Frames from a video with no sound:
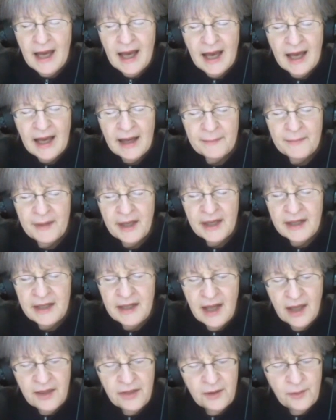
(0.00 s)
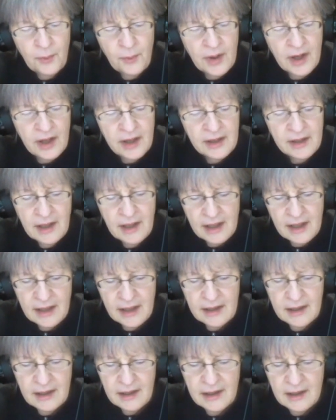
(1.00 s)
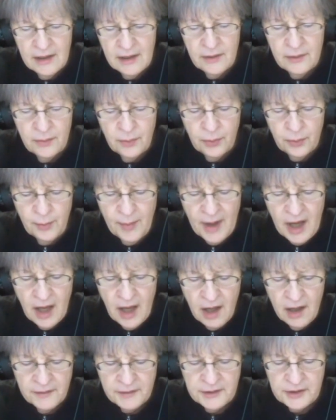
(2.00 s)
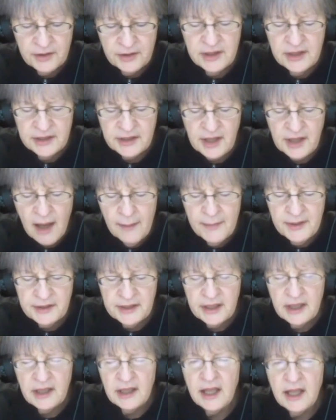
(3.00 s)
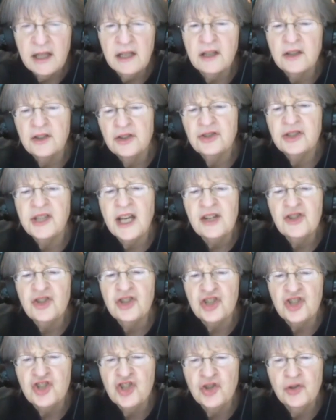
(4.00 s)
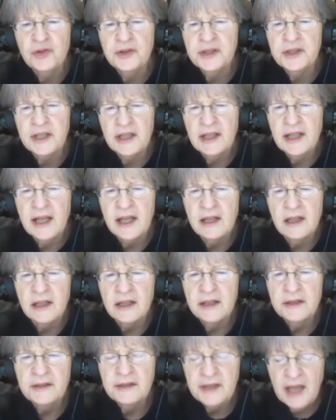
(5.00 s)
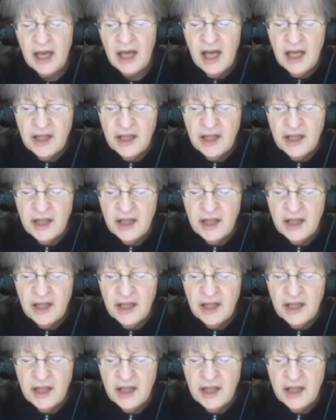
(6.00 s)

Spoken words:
Another one whom I also is Amma Syncletica, and there's actually two Syncleticas.